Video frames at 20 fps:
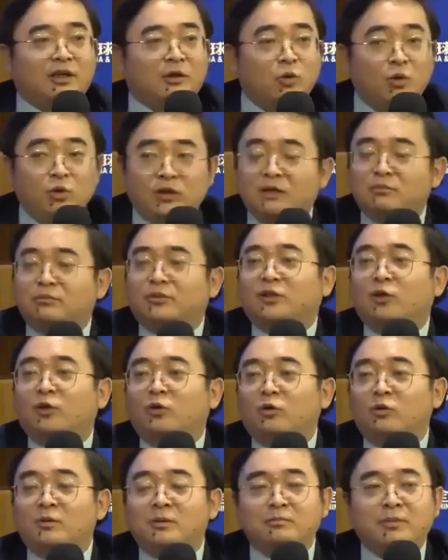every
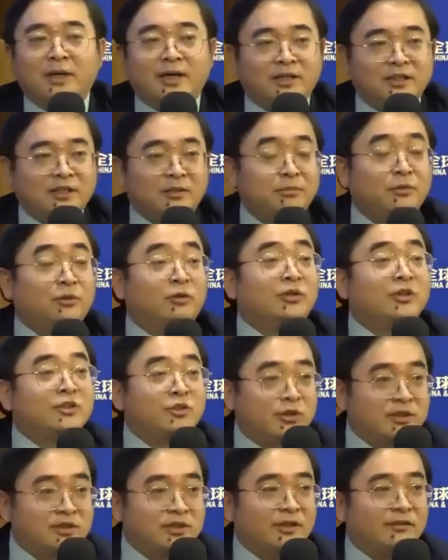think tank
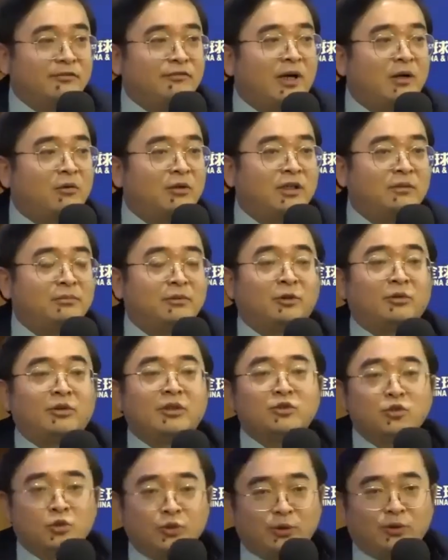has different
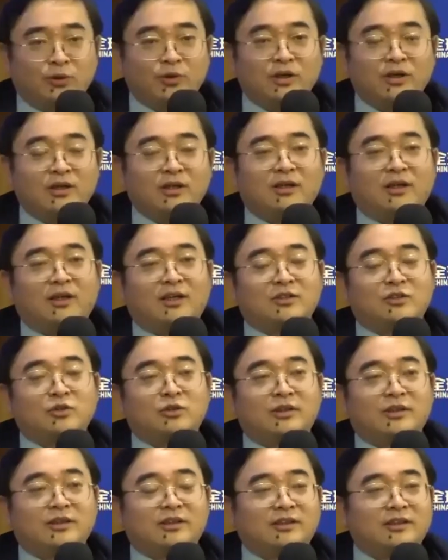positions, plays
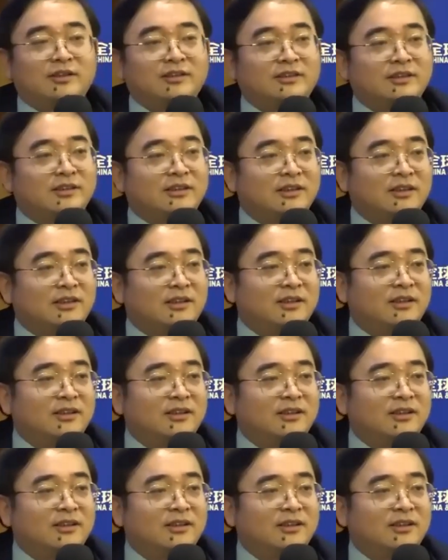different roles.